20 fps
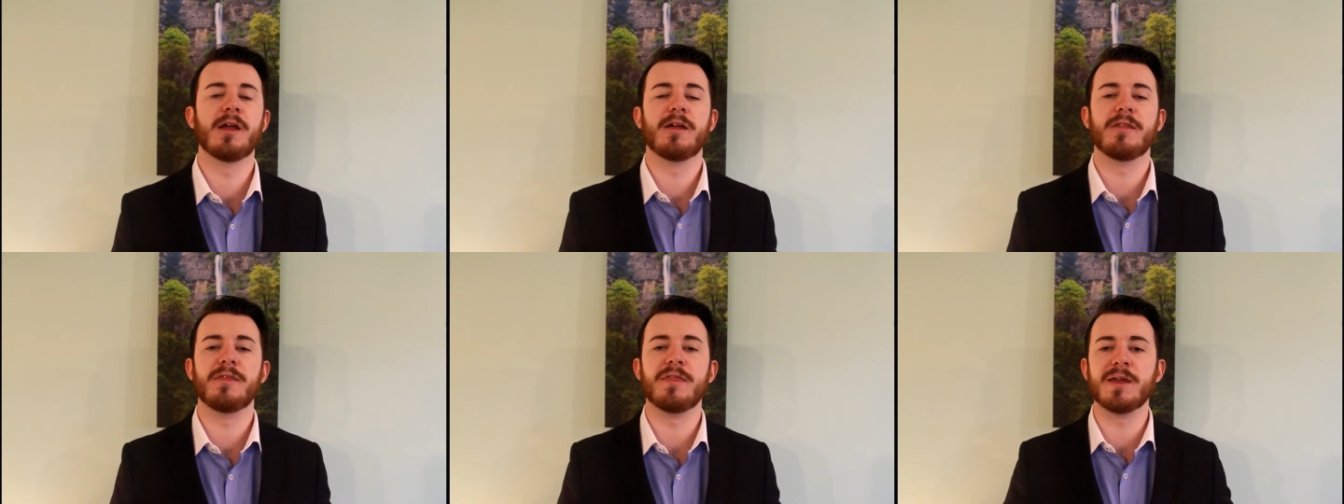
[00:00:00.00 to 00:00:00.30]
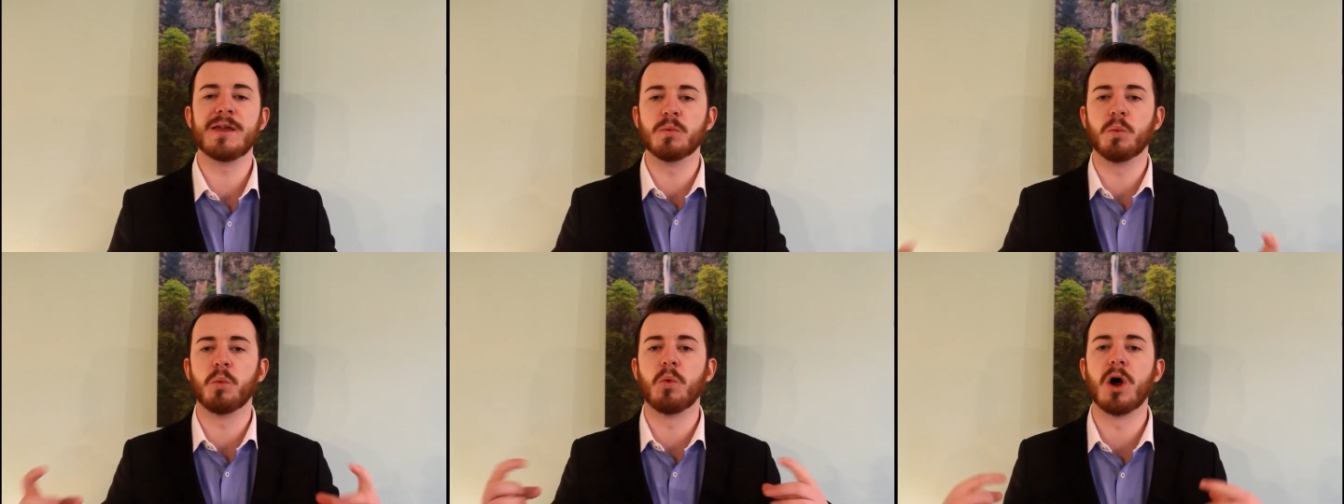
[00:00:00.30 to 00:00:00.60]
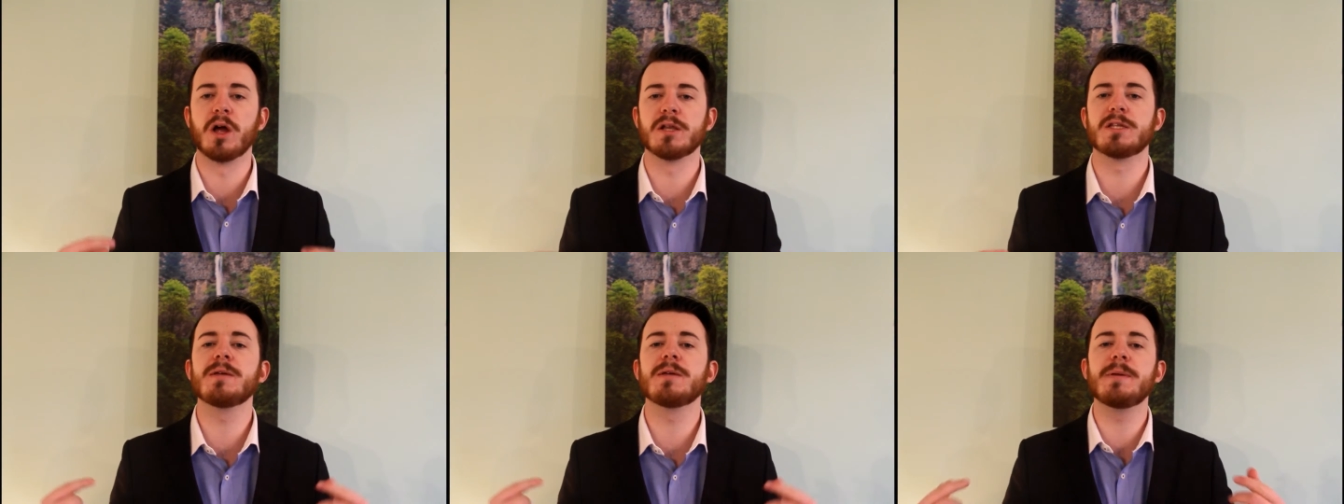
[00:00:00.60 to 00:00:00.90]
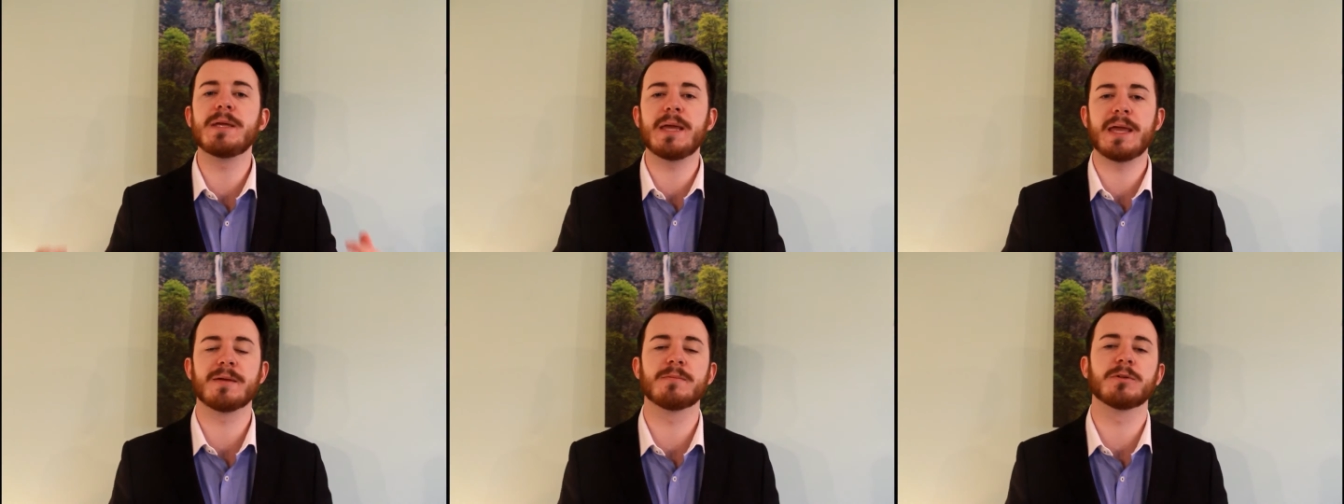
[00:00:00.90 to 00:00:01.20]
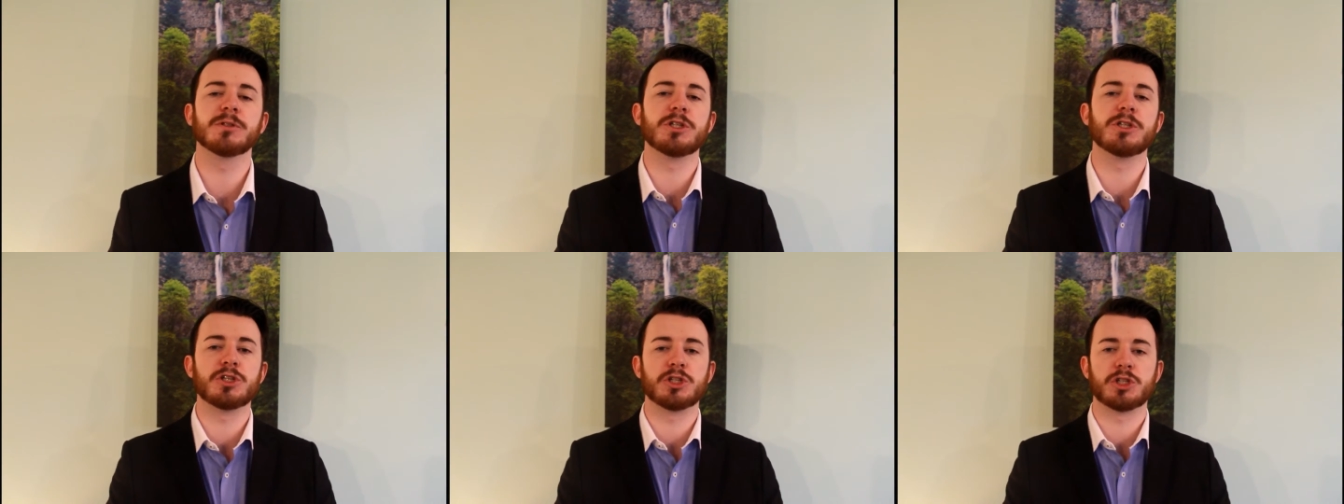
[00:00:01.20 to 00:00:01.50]
They want to be
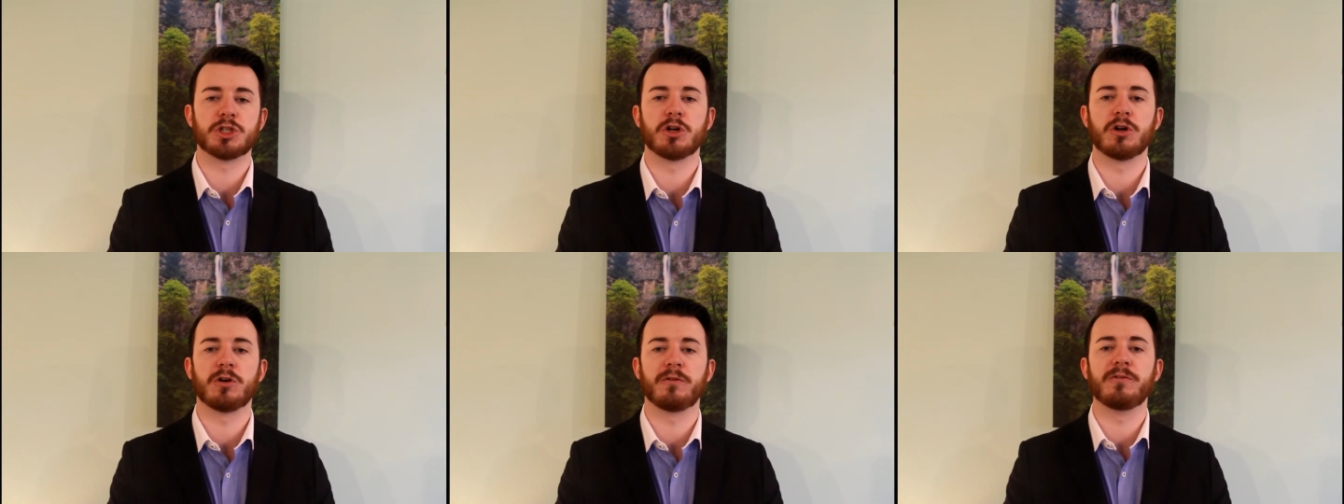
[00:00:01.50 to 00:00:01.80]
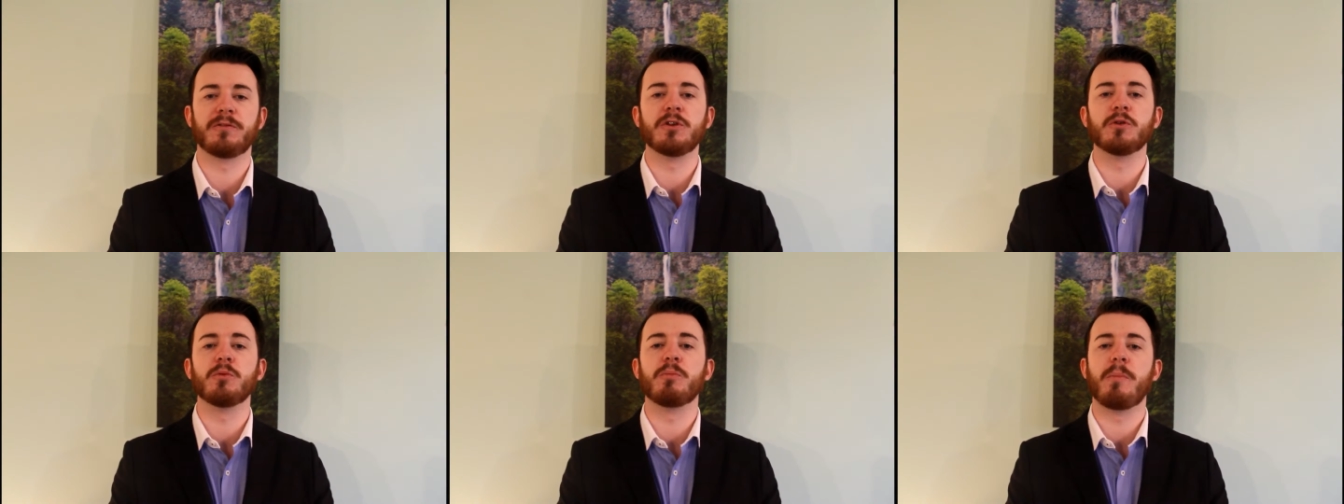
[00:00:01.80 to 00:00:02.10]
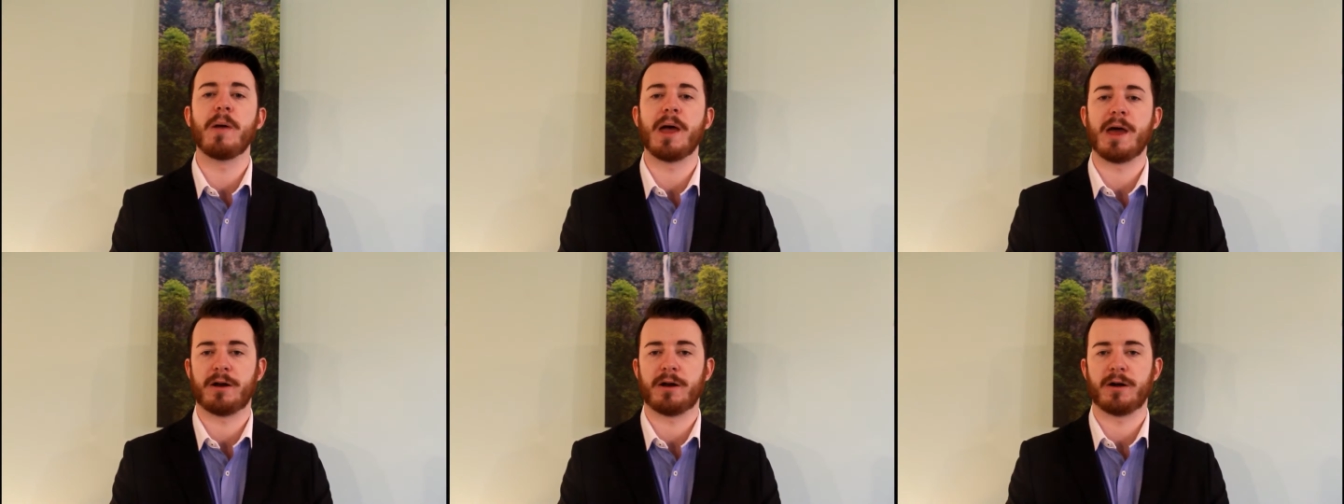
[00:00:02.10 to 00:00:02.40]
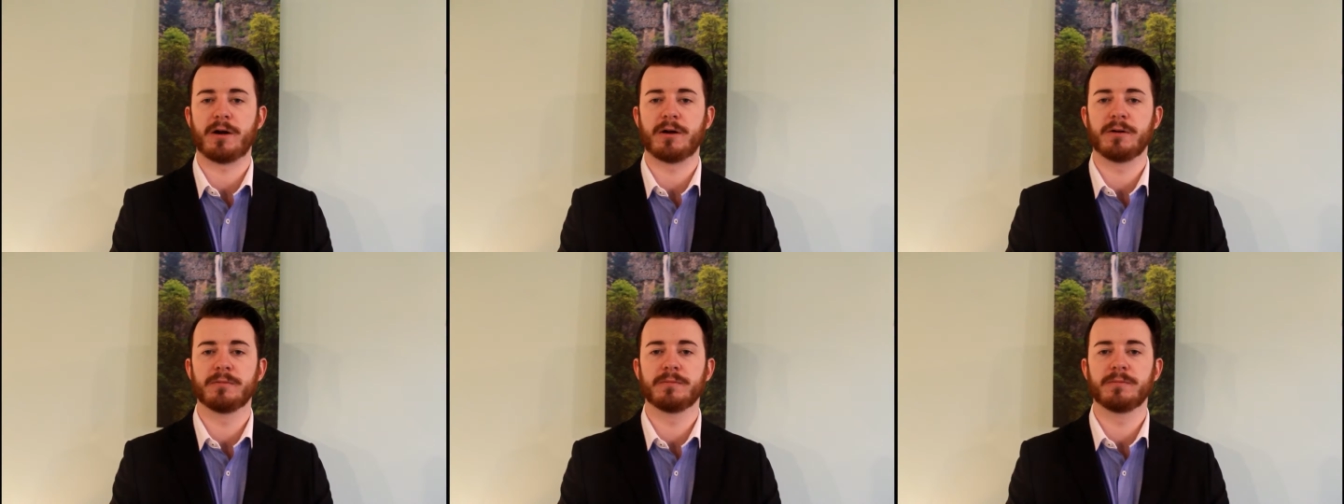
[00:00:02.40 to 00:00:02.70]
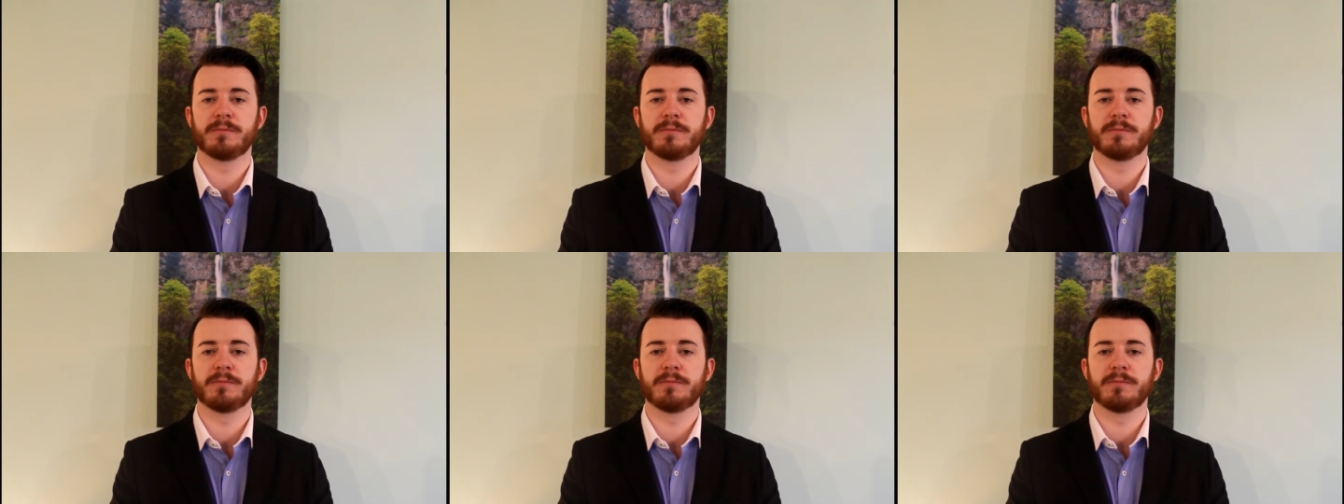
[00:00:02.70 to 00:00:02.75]
able to serve you better.